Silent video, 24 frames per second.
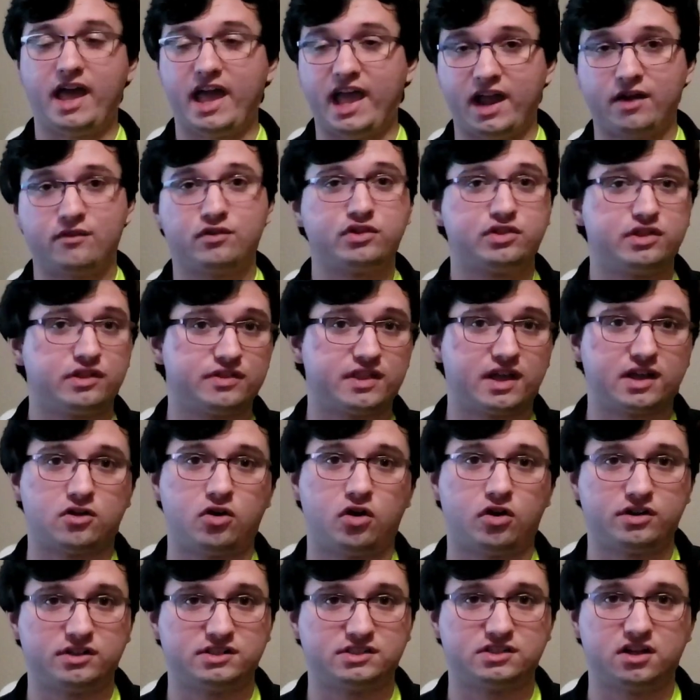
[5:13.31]
Everything that
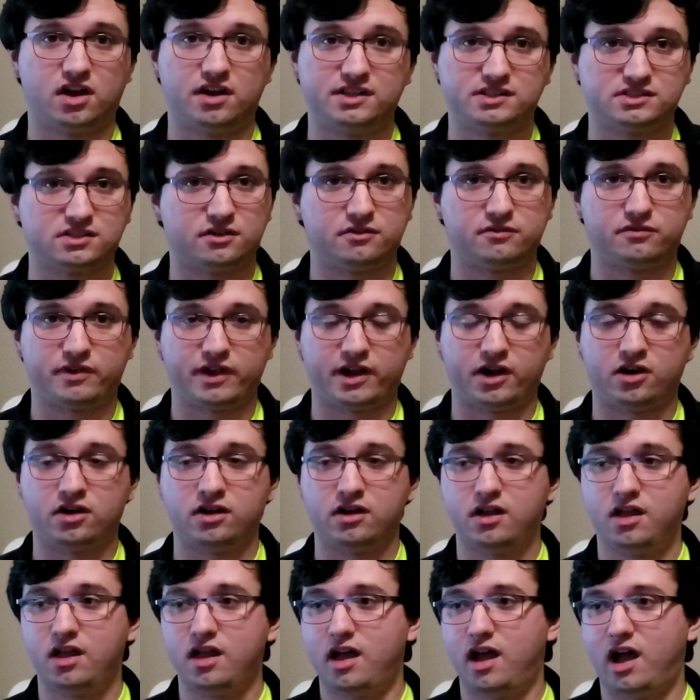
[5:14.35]
card has done is unfair.